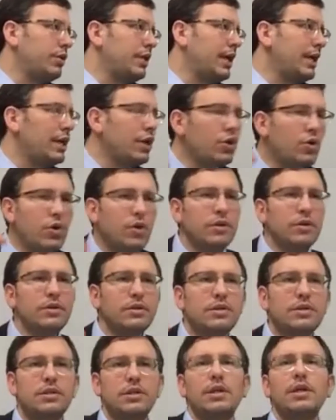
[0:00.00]
And he couldn't
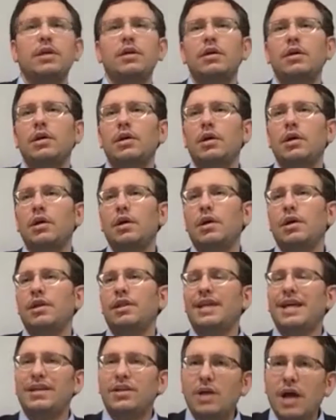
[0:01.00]
see
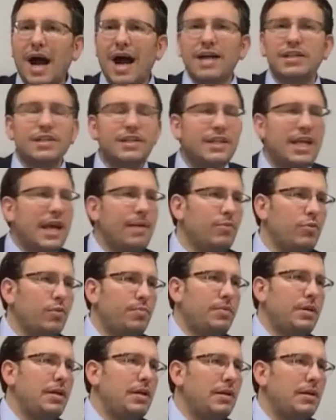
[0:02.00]
that God's name would
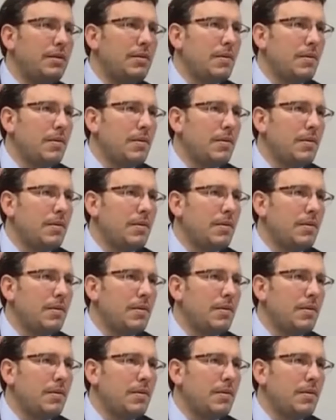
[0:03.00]
be,